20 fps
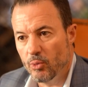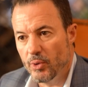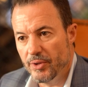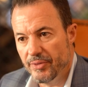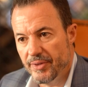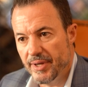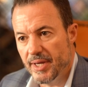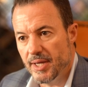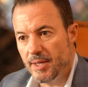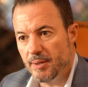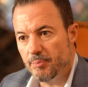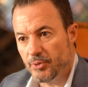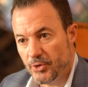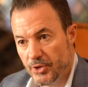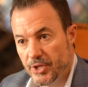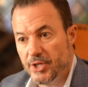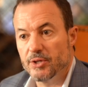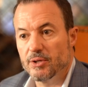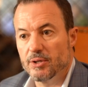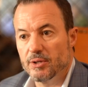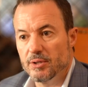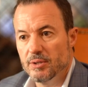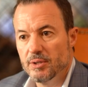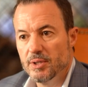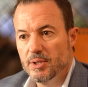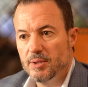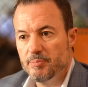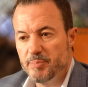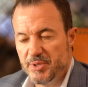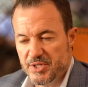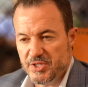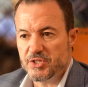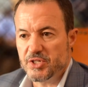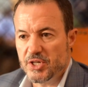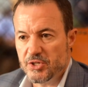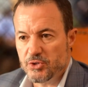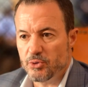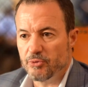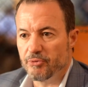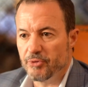when they procure Business
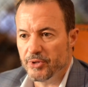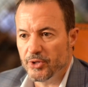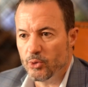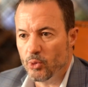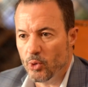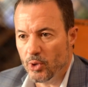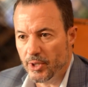Central for their